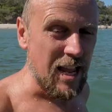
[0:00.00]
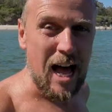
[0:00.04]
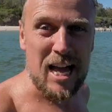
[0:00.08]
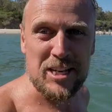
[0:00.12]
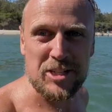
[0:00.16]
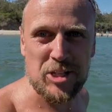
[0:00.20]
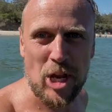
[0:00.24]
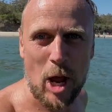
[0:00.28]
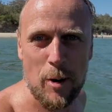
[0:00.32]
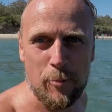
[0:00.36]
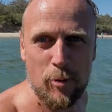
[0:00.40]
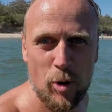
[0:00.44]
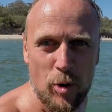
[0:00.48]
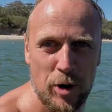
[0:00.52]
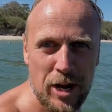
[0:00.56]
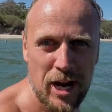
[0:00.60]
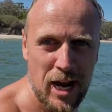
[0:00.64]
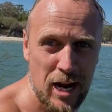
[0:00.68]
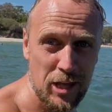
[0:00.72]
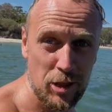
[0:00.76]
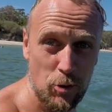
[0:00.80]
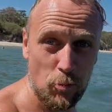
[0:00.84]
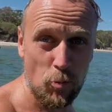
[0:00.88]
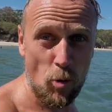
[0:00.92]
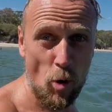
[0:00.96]
Last time we were
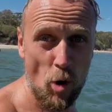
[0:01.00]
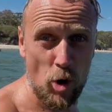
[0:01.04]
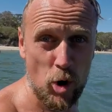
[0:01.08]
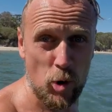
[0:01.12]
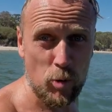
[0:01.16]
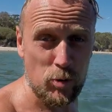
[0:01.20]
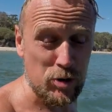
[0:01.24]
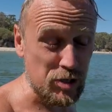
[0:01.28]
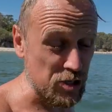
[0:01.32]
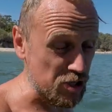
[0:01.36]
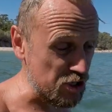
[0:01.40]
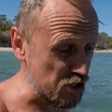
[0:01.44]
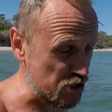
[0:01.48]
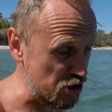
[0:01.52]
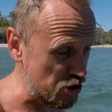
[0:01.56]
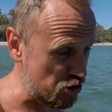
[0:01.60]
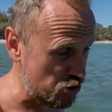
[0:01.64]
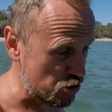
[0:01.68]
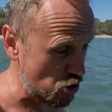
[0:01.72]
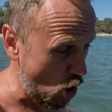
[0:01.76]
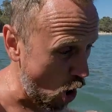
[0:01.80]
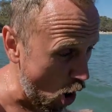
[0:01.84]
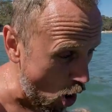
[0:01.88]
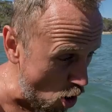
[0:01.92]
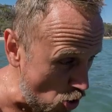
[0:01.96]
here, the water was
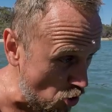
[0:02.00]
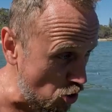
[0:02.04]
so